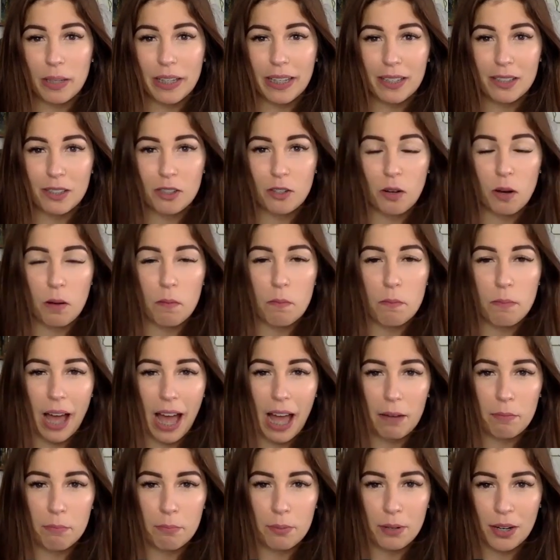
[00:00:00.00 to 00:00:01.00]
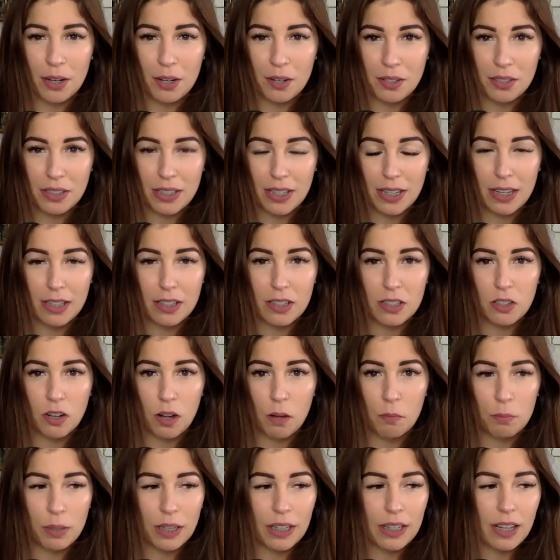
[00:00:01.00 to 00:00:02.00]
because you're a bad person. It's
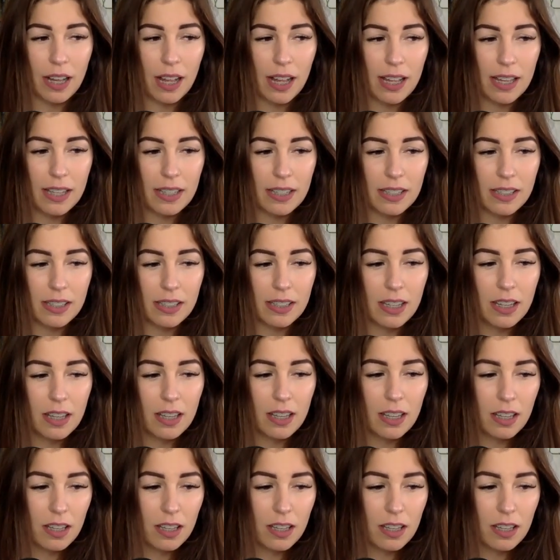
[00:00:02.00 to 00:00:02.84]
not because